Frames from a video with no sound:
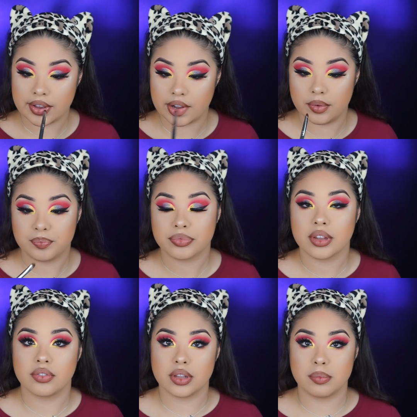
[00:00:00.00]
So
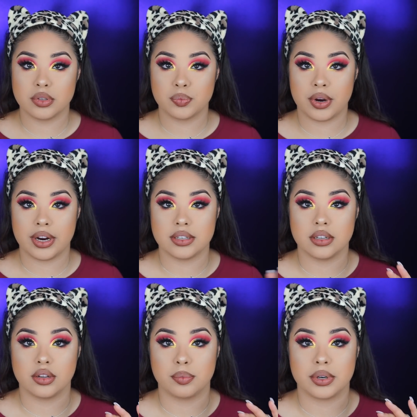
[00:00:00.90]
for the most part, it's
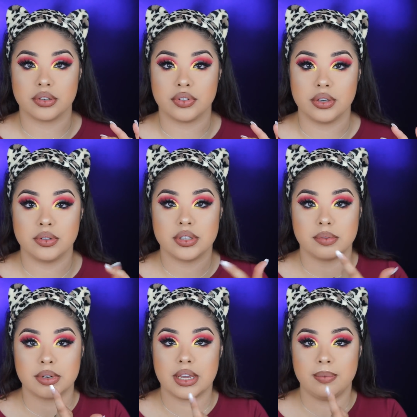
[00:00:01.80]
a little more diffused.
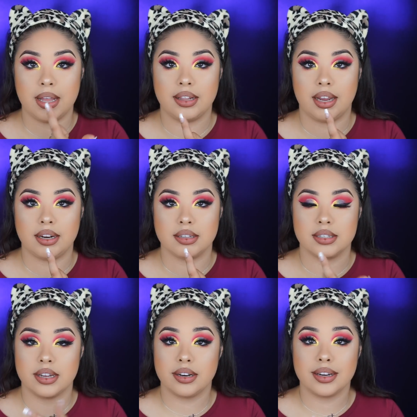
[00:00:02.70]
I'm gonna keep that line in the
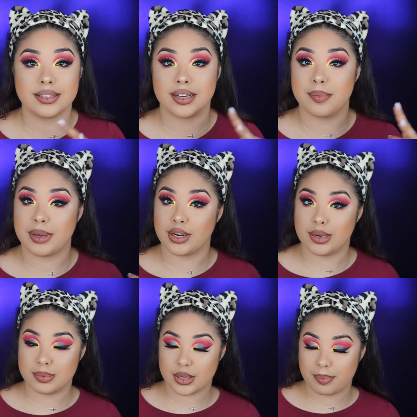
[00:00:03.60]
center. It's gonna make your
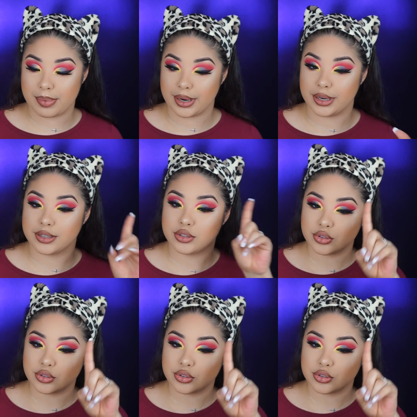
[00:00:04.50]
lips look bigger.